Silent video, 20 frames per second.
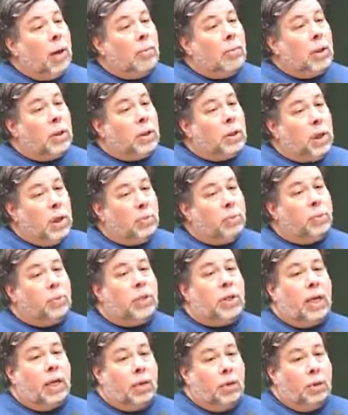I'm going to keep
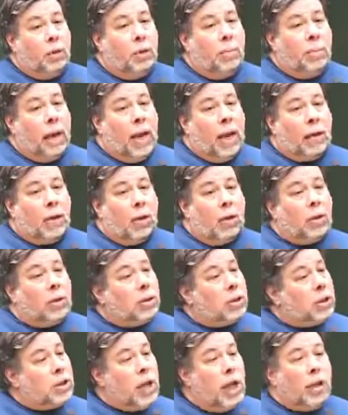stay at Hewlett Packard
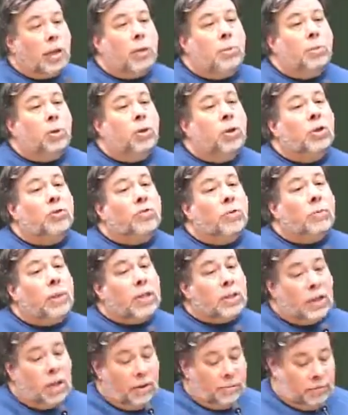and design computers for
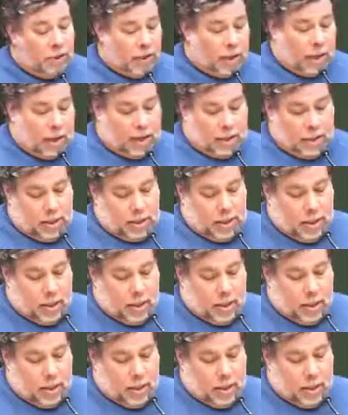myself at night.